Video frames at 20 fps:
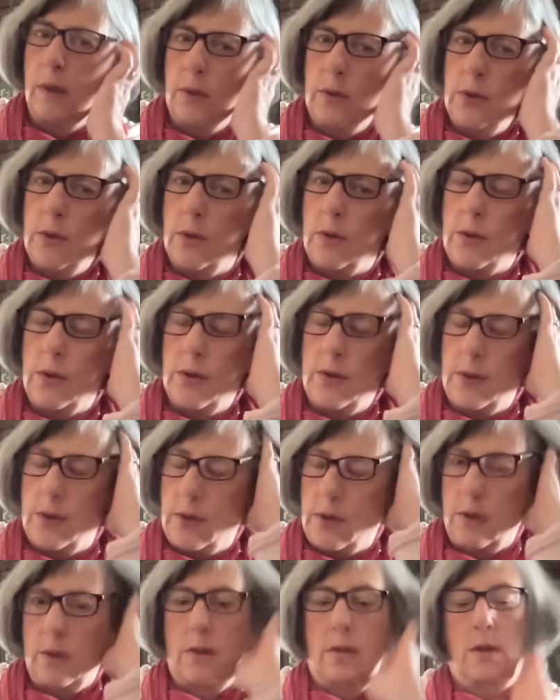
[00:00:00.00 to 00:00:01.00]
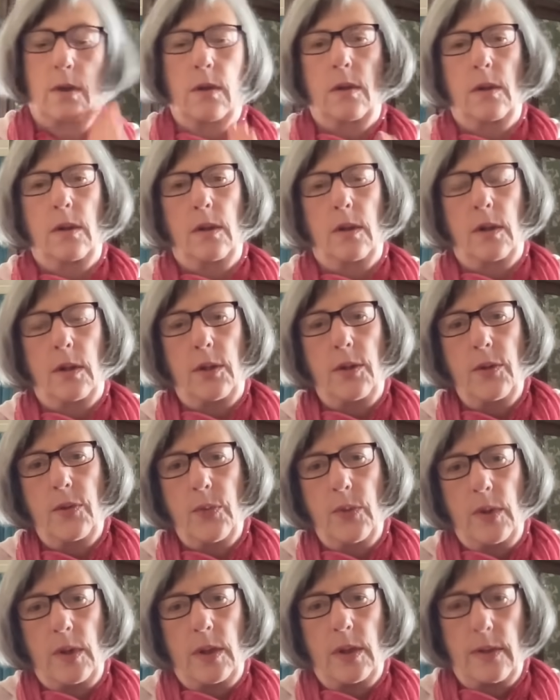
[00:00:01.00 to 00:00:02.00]
Shall I just... I
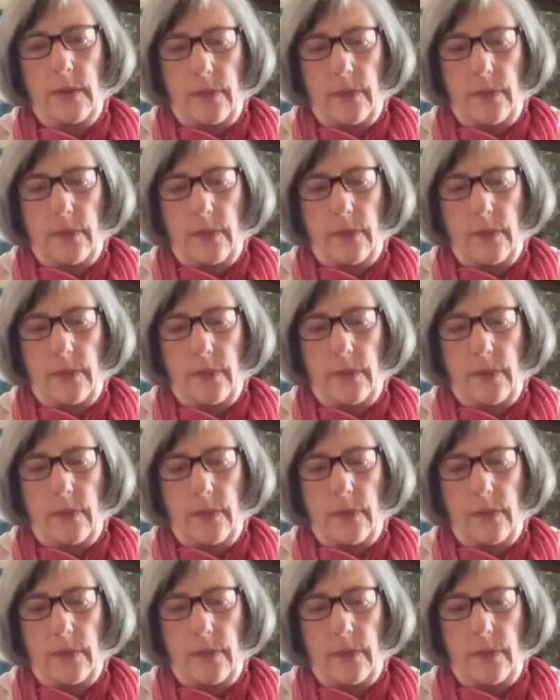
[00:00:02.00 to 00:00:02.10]
just want